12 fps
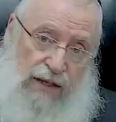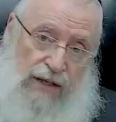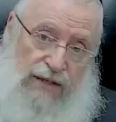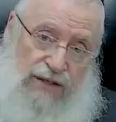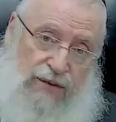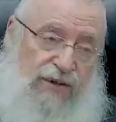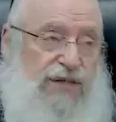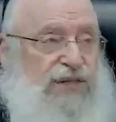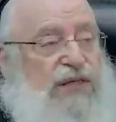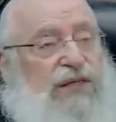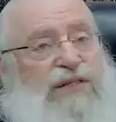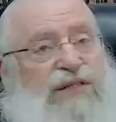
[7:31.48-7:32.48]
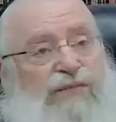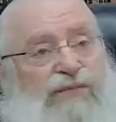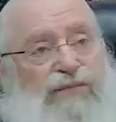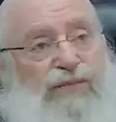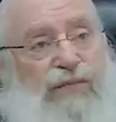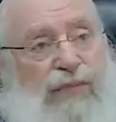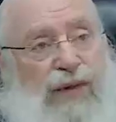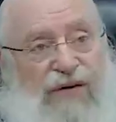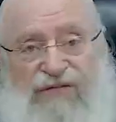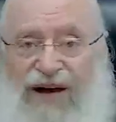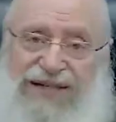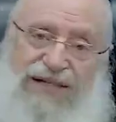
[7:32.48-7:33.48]
So this is a
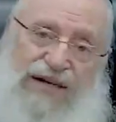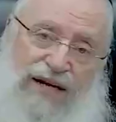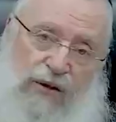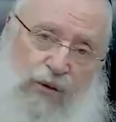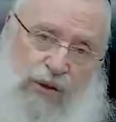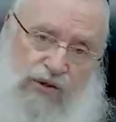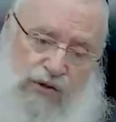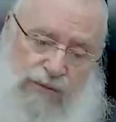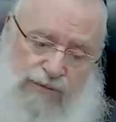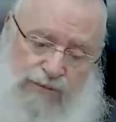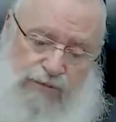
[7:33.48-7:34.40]
fascinating question.